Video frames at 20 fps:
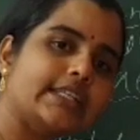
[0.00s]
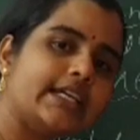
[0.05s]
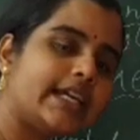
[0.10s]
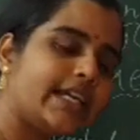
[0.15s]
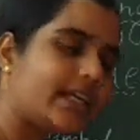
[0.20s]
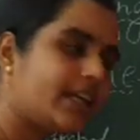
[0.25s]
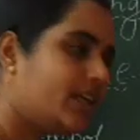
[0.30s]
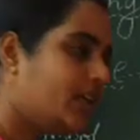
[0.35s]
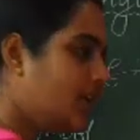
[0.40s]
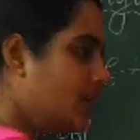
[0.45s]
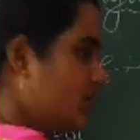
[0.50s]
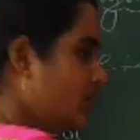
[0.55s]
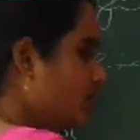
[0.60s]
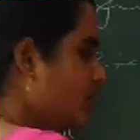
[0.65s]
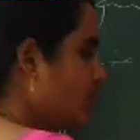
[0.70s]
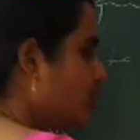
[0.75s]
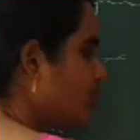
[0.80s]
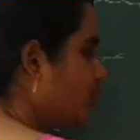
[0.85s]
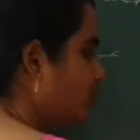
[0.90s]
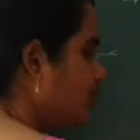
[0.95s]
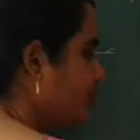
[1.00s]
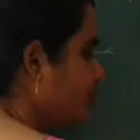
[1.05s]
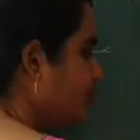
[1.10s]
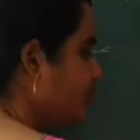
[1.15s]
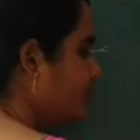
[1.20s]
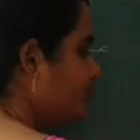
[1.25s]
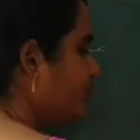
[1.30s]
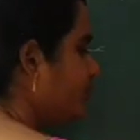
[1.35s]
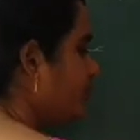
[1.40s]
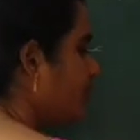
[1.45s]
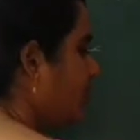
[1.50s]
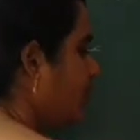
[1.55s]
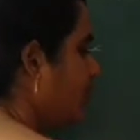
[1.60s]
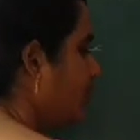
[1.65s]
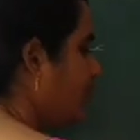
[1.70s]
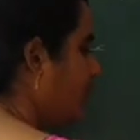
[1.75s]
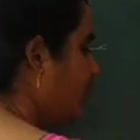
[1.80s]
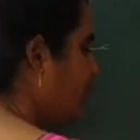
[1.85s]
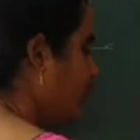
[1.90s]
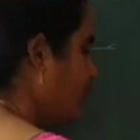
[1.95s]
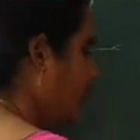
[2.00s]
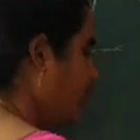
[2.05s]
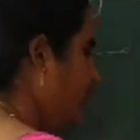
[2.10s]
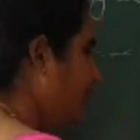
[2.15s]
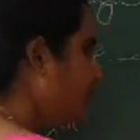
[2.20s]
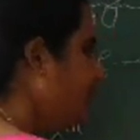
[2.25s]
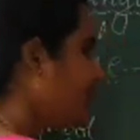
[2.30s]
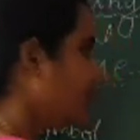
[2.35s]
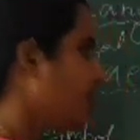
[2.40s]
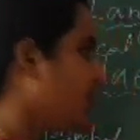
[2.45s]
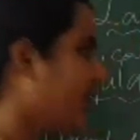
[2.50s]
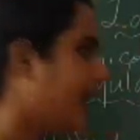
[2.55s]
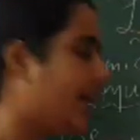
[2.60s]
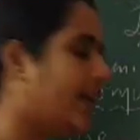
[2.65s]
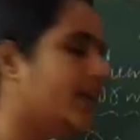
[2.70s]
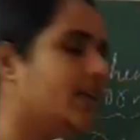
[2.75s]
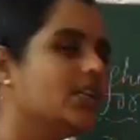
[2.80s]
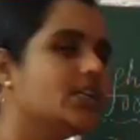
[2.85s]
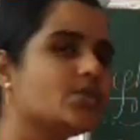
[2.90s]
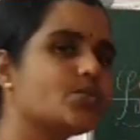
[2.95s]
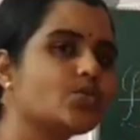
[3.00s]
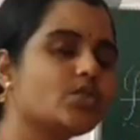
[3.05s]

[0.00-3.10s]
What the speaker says: there? 2. Okay.